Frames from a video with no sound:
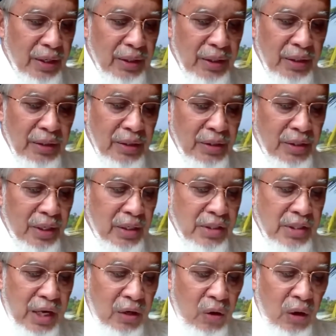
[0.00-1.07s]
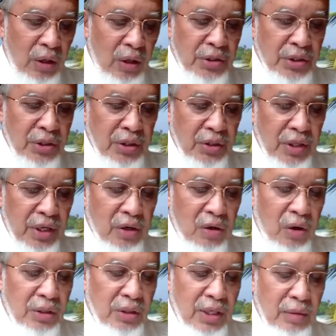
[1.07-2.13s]
In the psychology, they
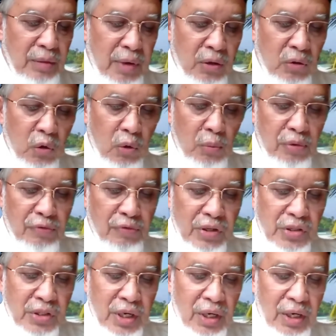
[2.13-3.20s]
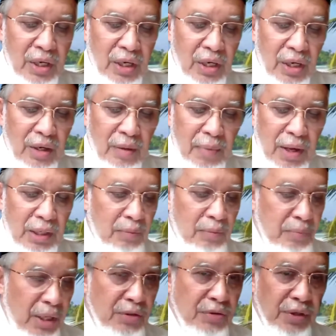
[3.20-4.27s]
got Al-Marhum Professor
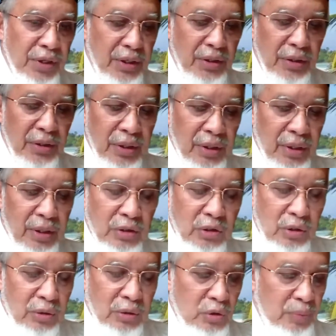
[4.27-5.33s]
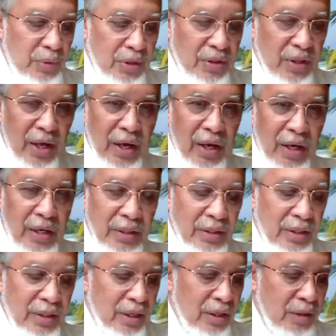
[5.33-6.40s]
Malik Badri to be there,
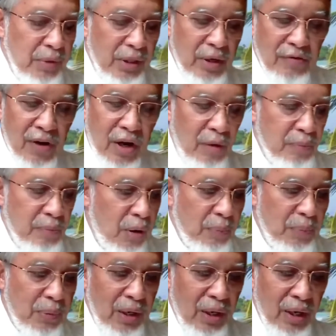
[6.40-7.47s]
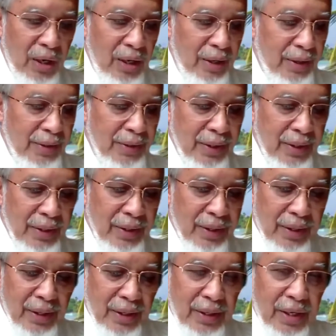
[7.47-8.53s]
and he became very popular,
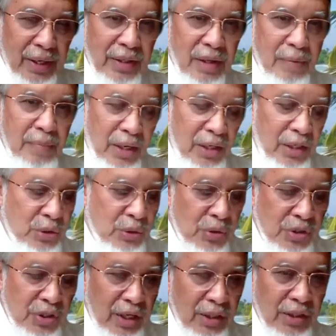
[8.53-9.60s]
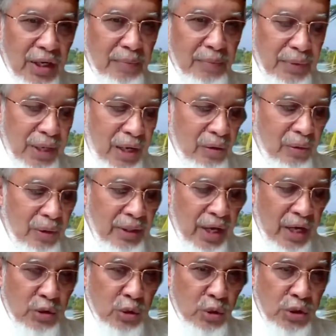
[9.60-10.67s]
and they managed to set up now an
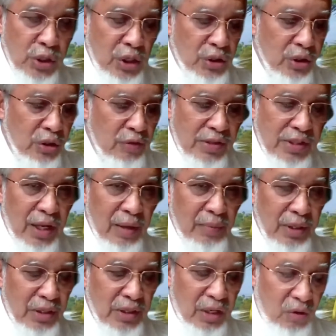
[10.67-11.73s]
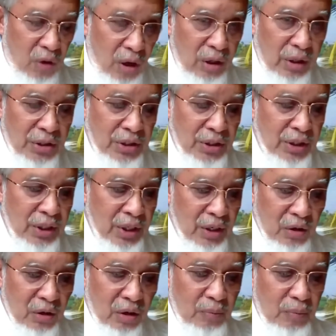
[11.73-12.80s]
association of Islamic psychology.
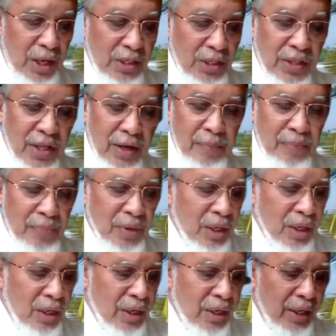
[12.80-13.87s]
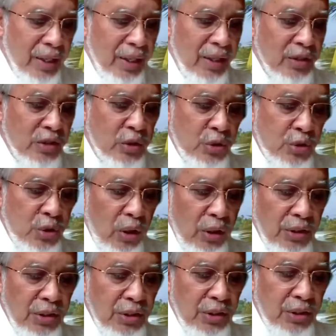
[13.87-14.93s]
God bless them. And
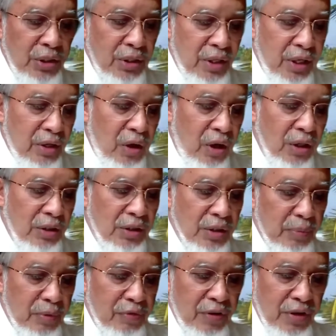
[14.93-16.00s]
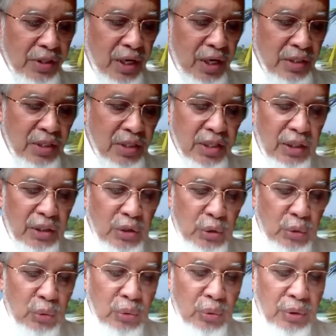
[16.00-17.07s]
sociology, they got Professor Haziza
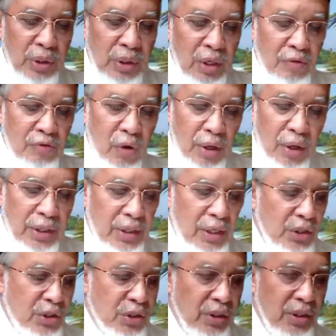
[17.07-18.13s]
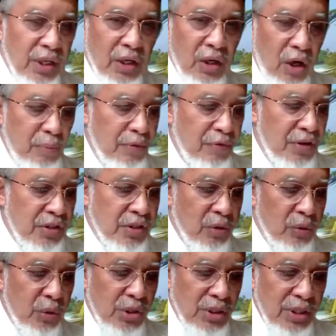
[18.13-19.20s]
Noon. For education, they got Professor
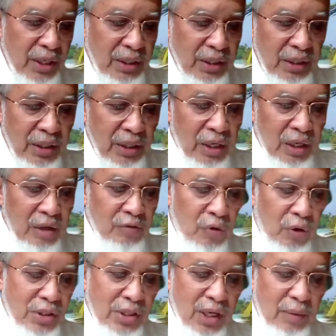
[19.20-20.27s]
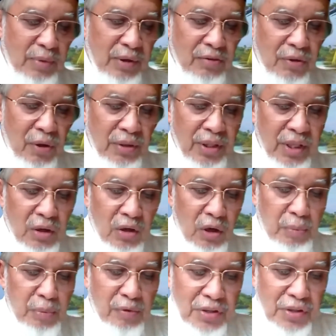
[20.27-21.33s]
Rosnani. For Islamic thought, they
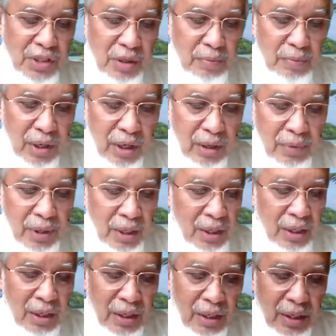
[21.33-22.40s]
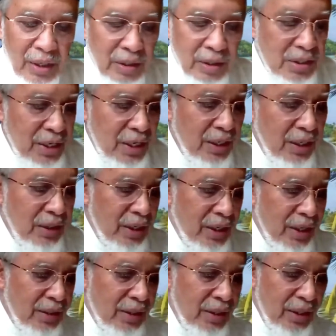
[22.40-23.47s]
got Professor Ibrahim Zain
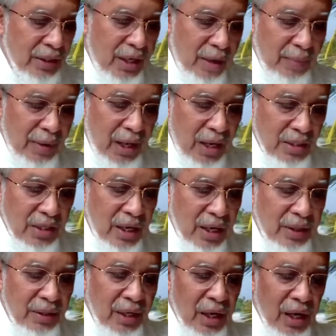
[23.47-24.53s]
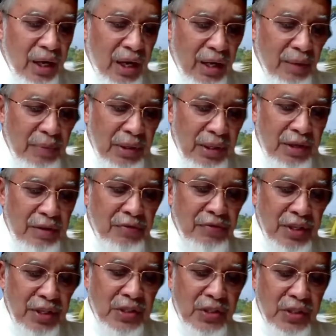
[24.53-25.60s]
and Kamal Hassan. I
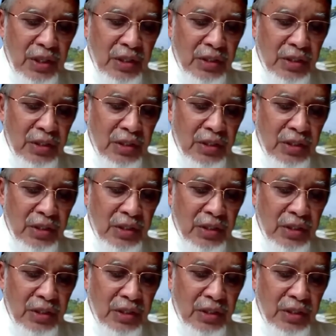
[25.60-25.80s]
believe this